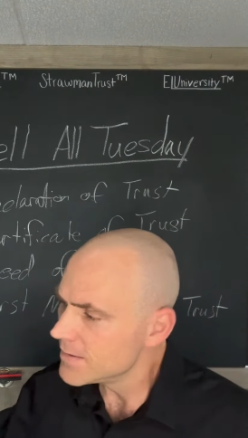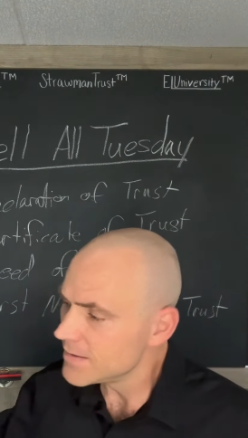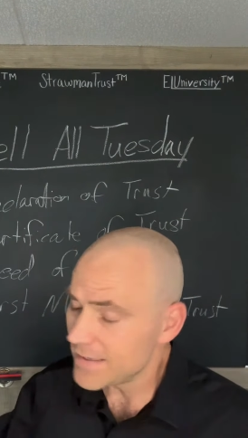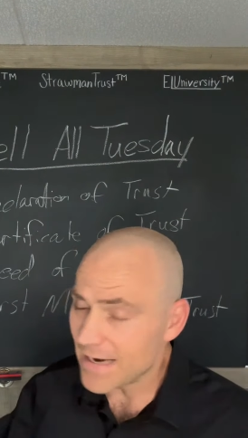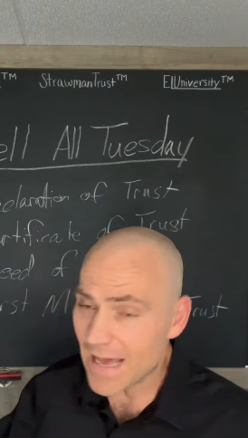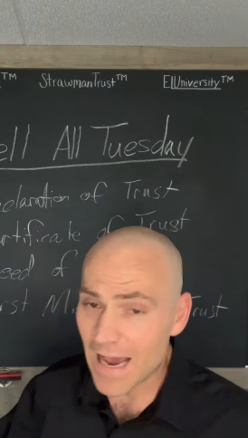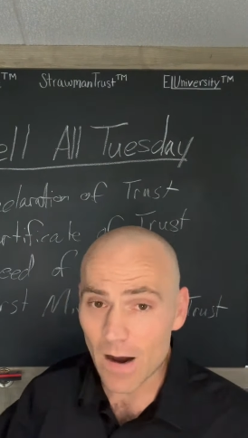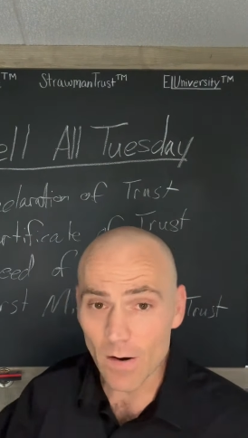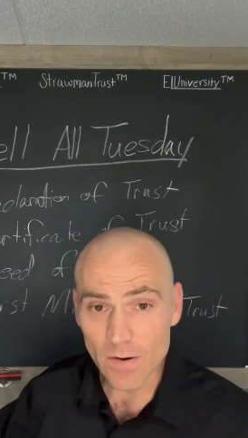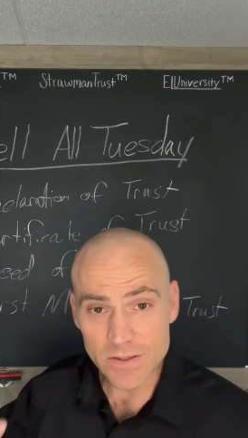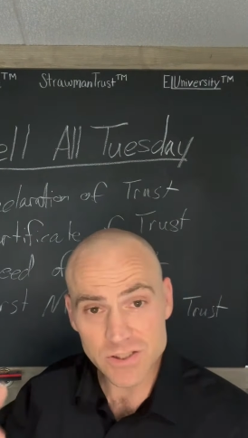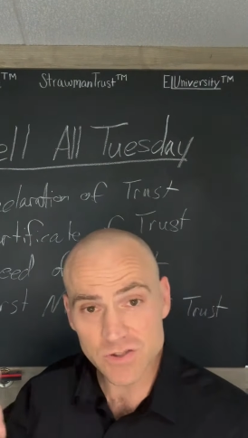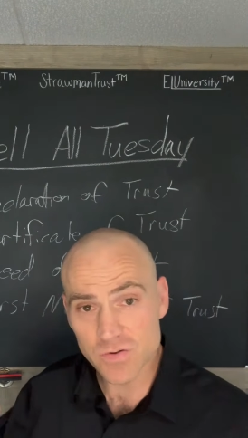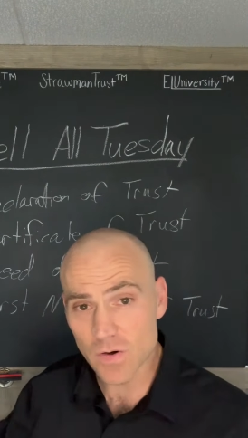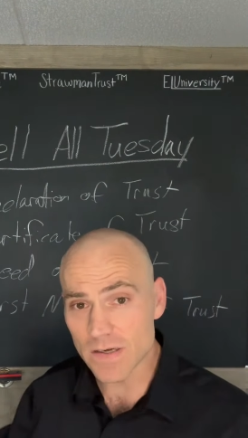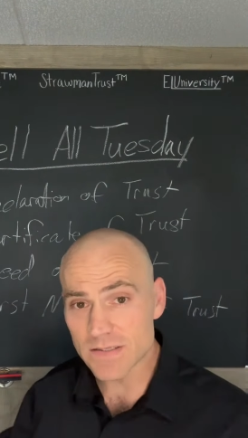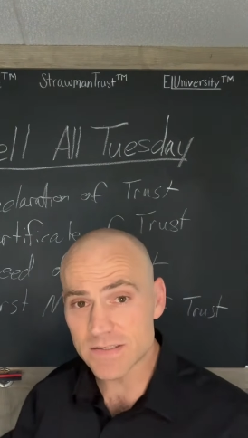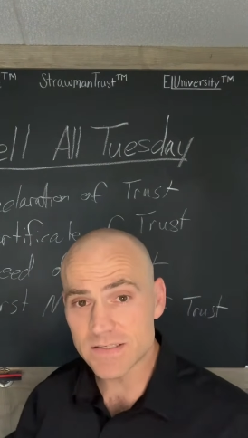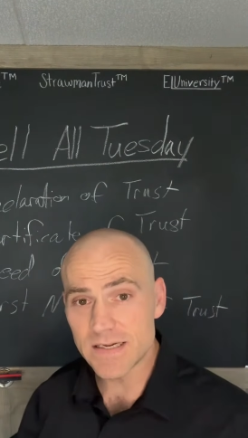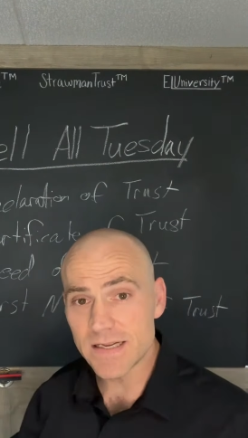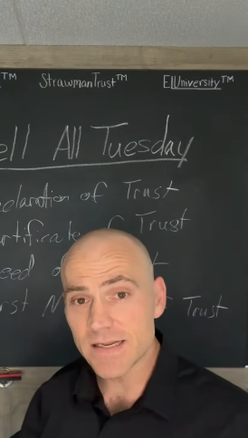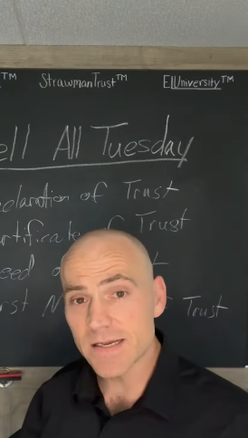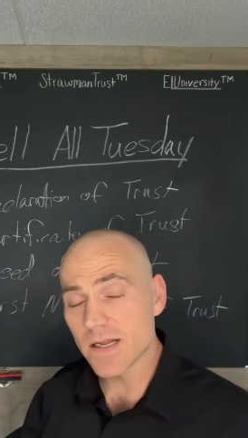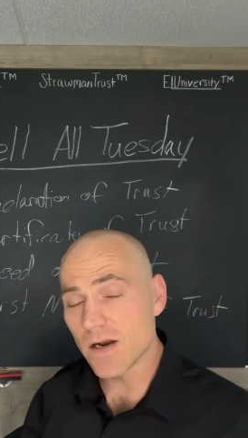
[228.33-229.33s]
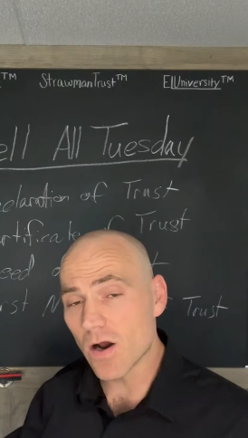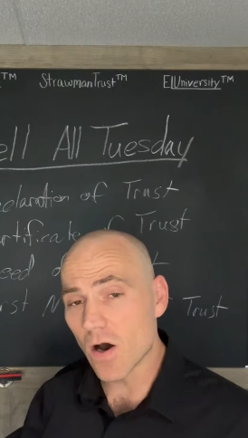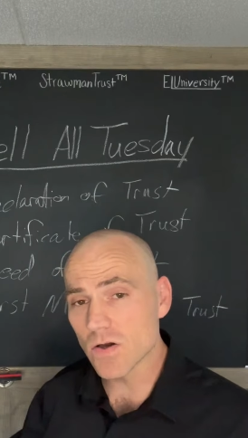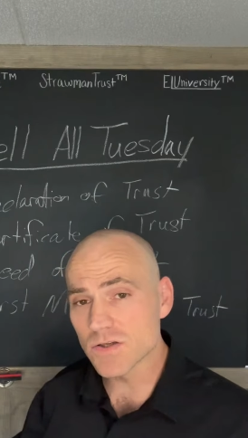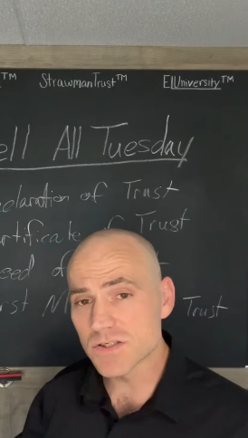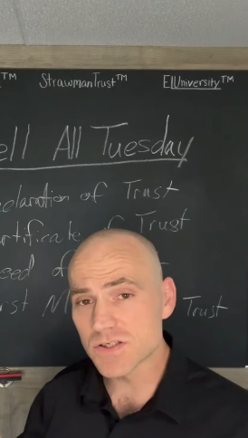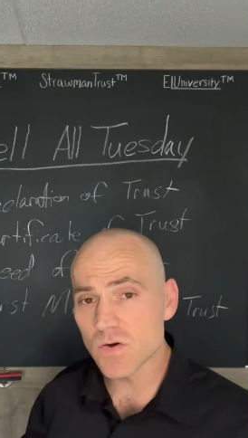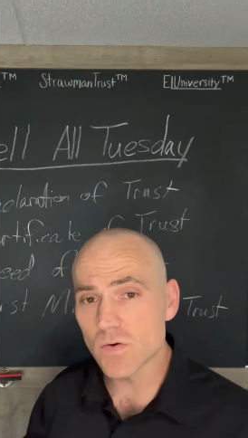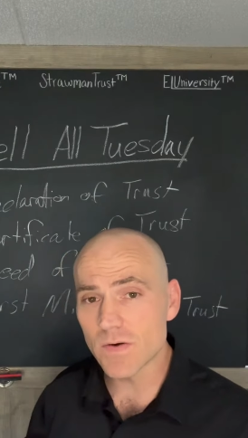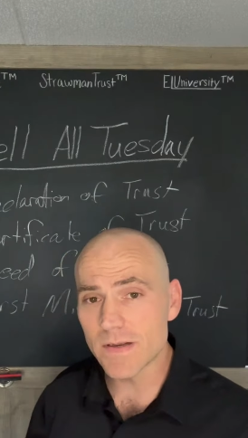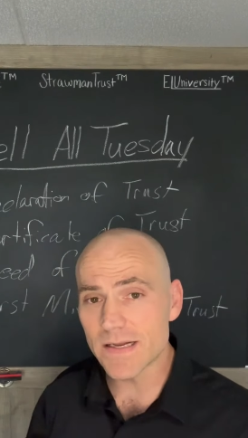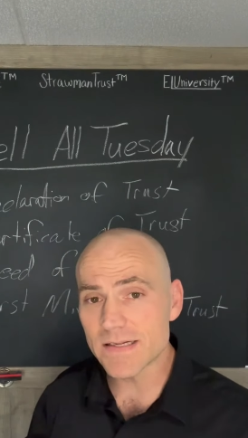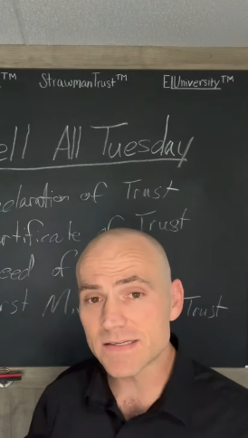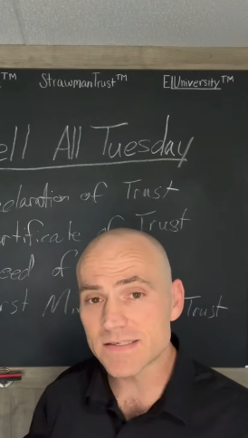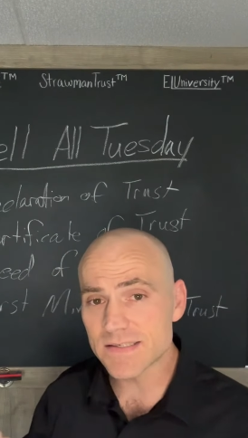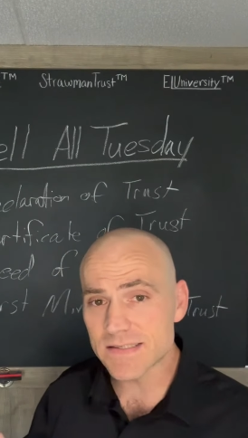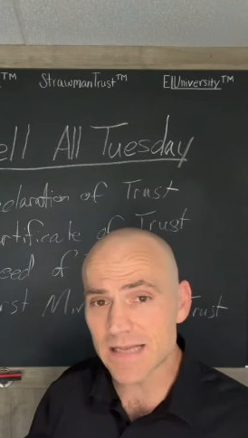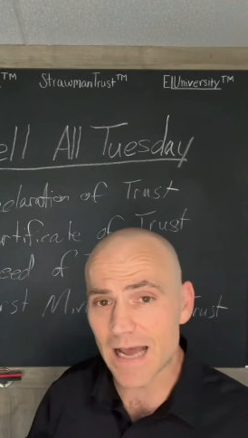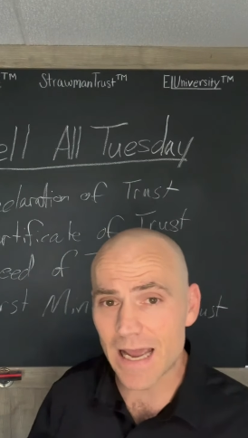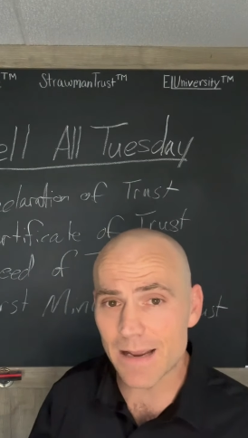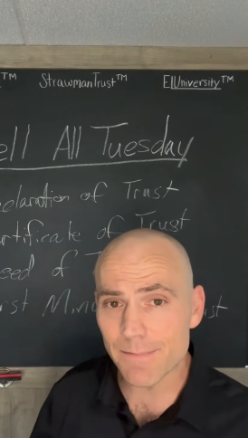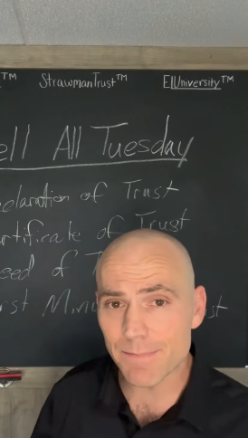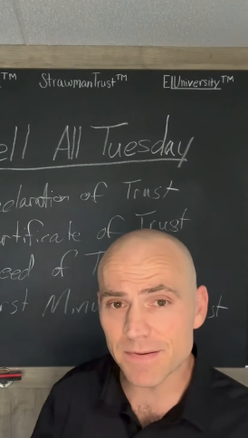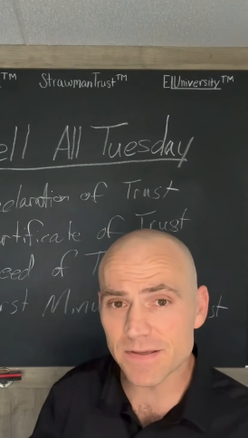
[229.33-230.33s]
Now, a trustee can also get
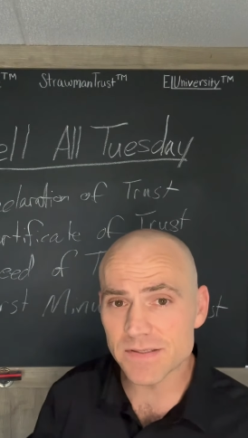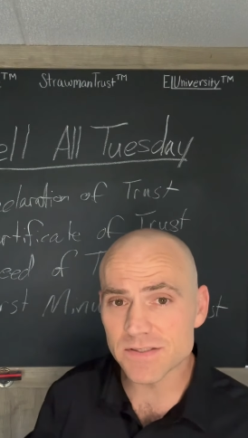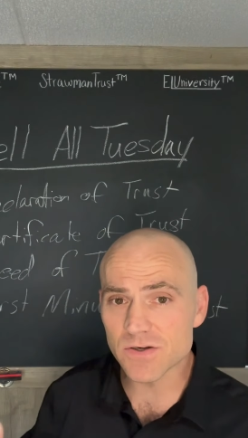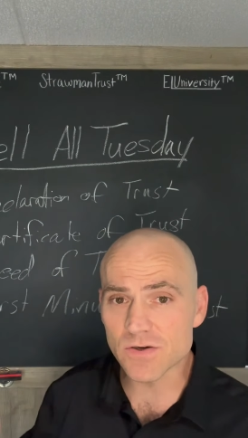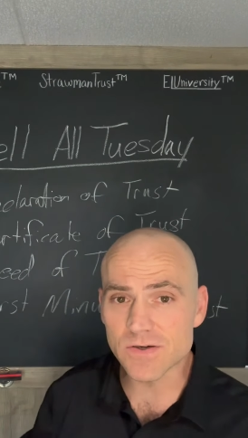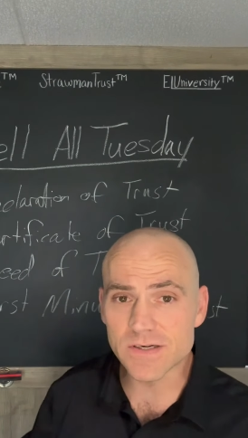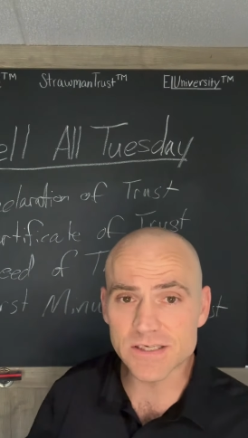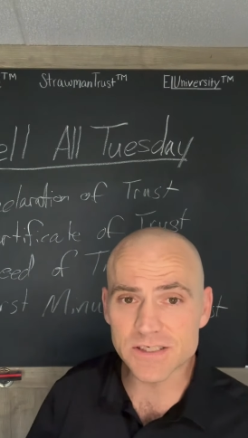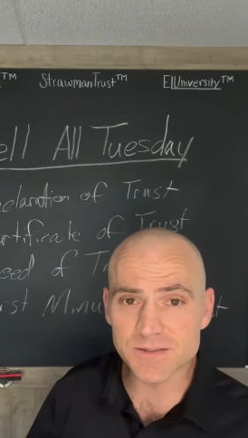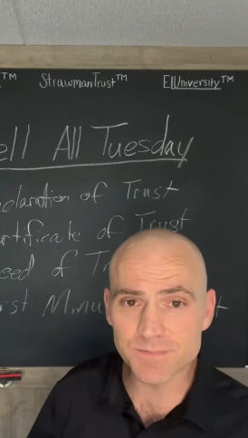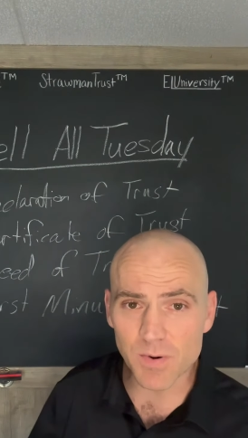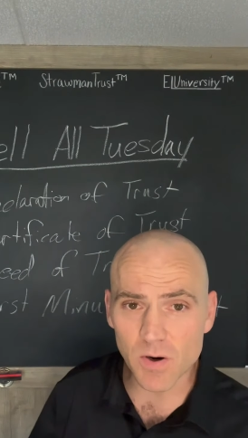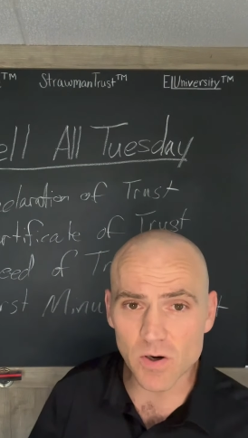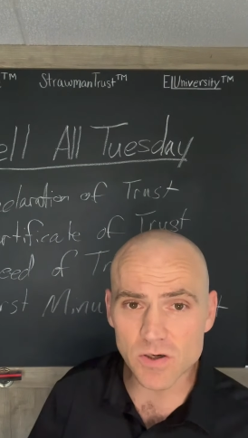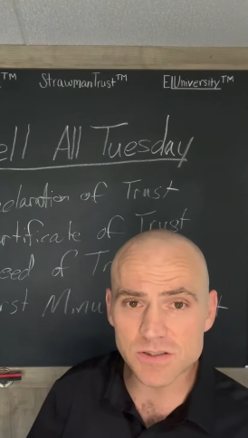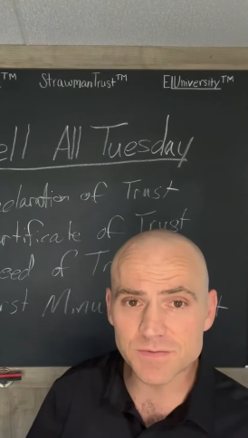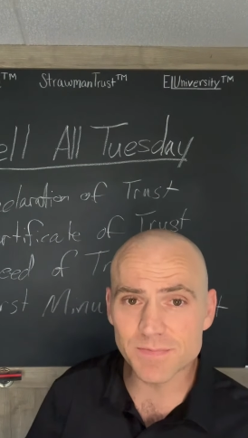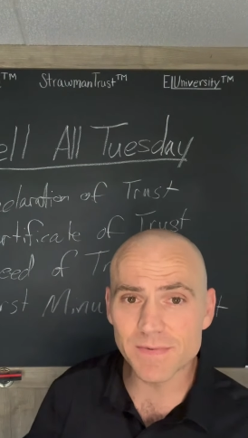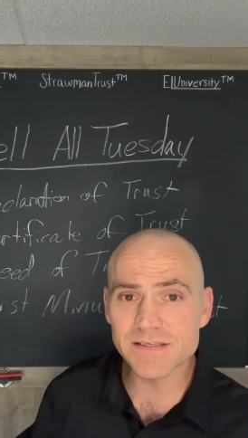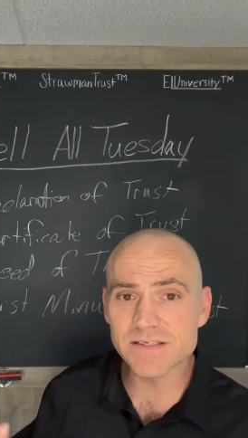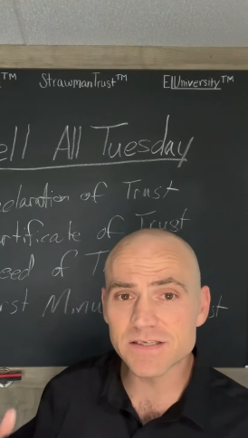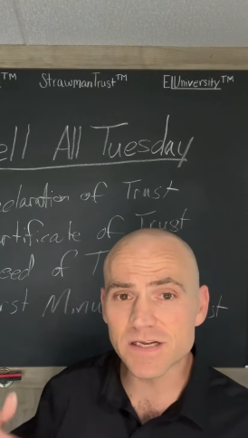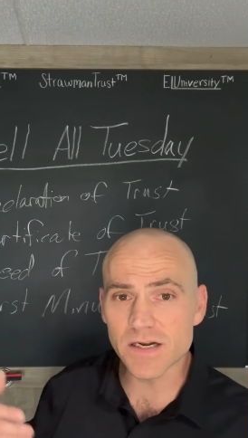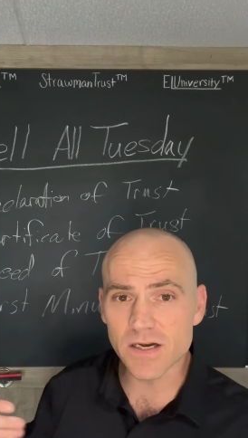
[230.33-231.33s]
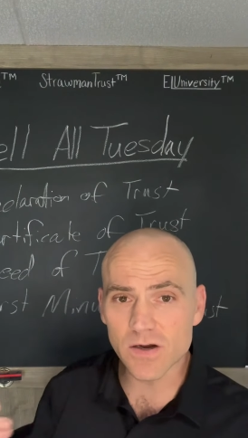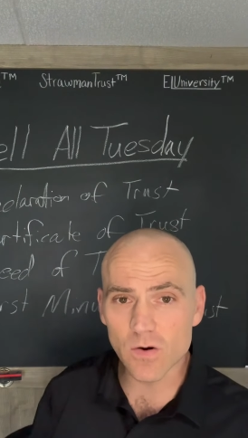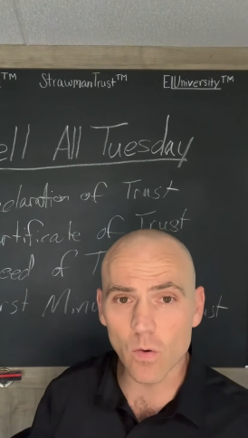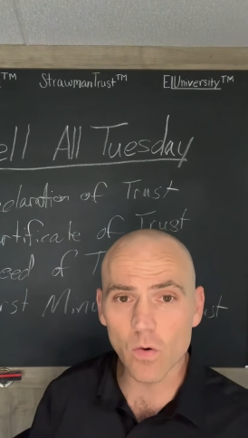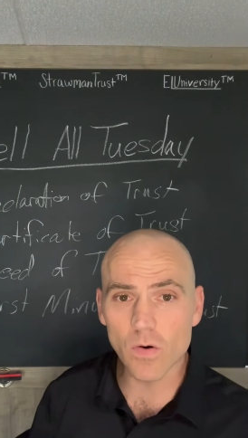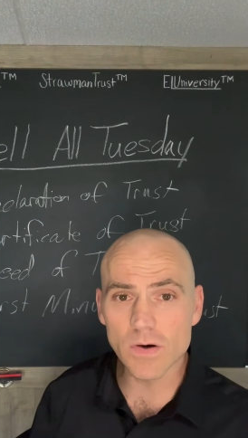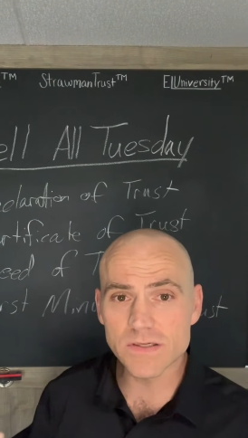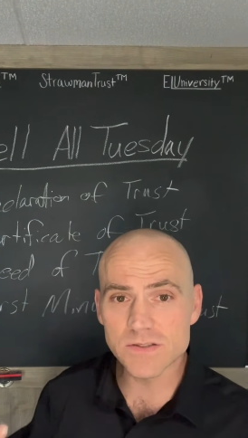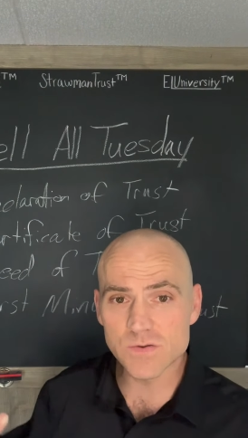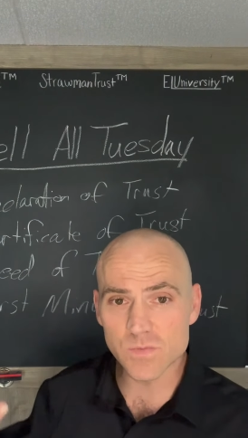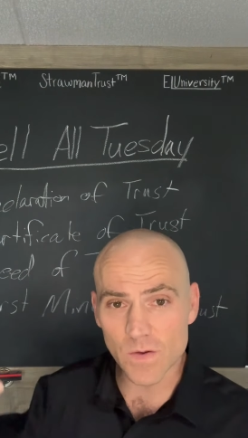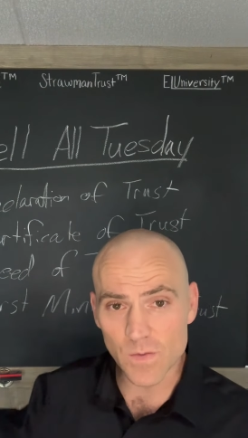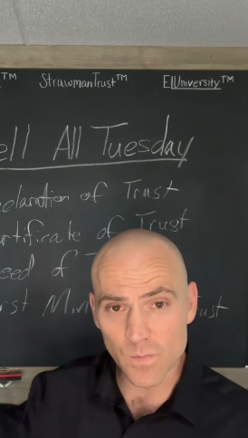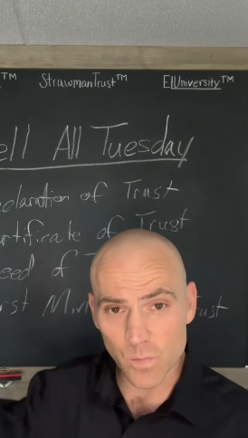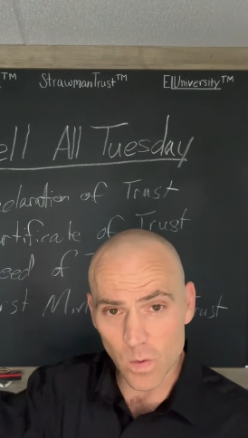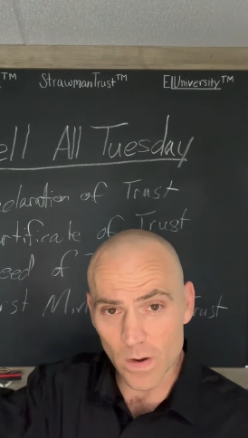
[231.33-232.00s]
stipends or disbursements in accordance with